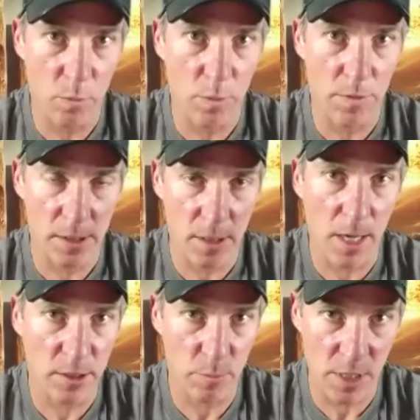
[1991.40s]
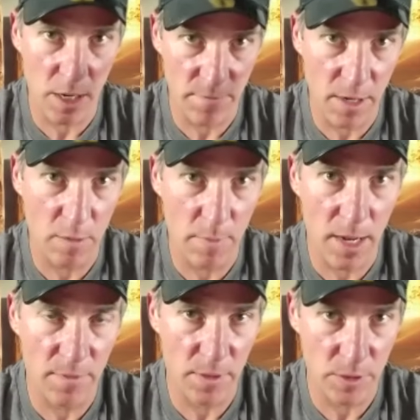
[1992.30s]
when they talk to me off air
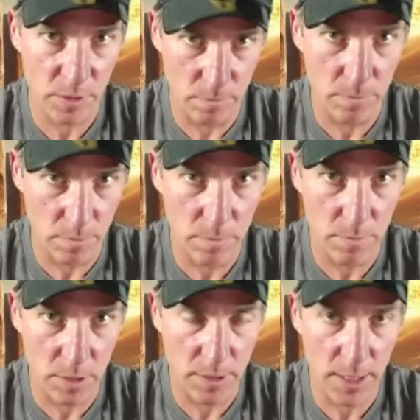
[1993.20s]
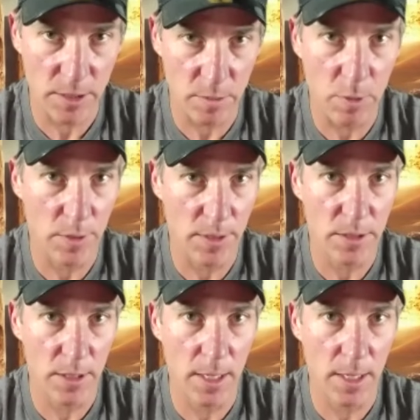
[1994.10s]
about their testimonies,